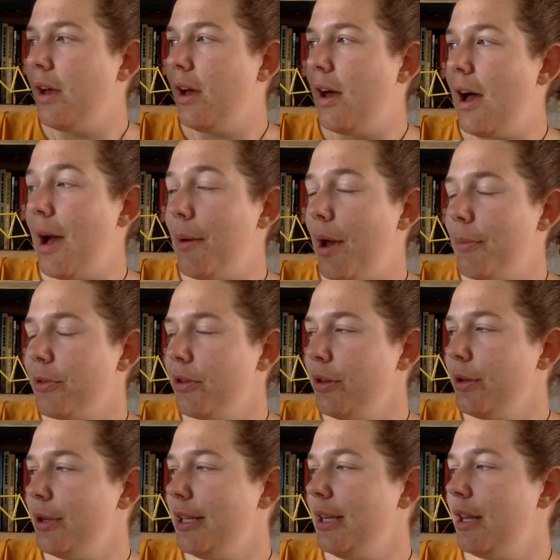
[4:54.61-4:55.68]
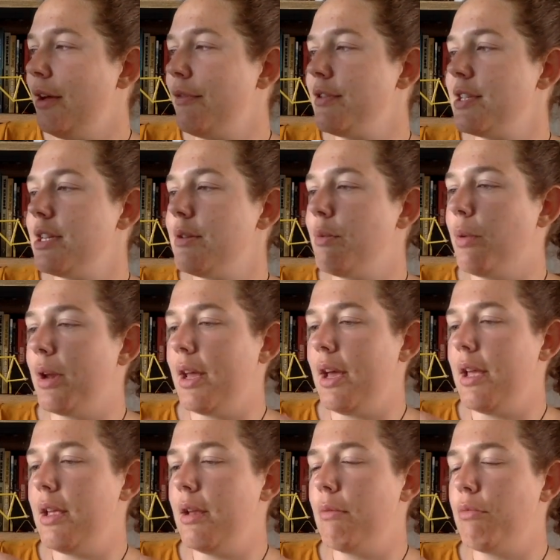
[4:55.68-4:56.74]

Uh, I absolutely loved it. What I